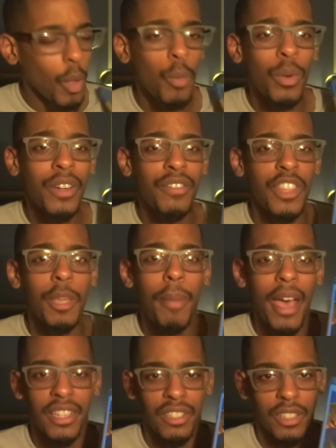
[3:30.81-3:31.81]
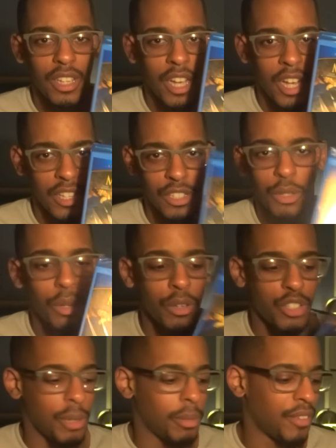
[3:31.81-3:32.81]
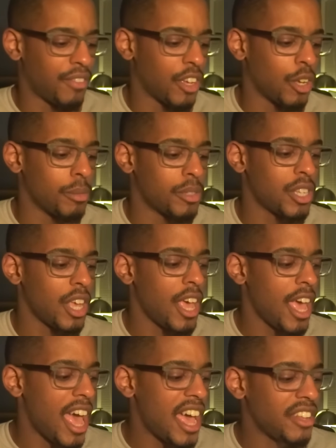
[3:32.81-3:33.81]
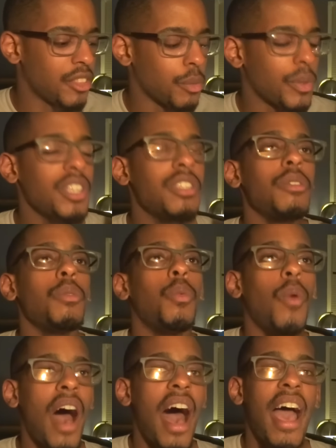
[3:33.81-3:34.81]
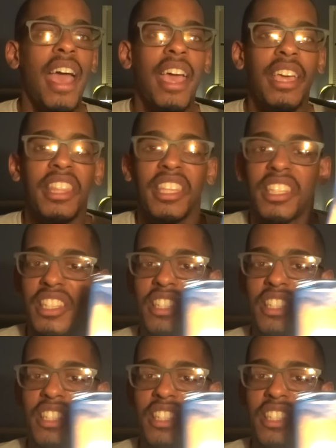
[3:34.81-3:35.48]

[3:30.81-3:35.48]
one of the best Studio Ghibli films. And the reason why this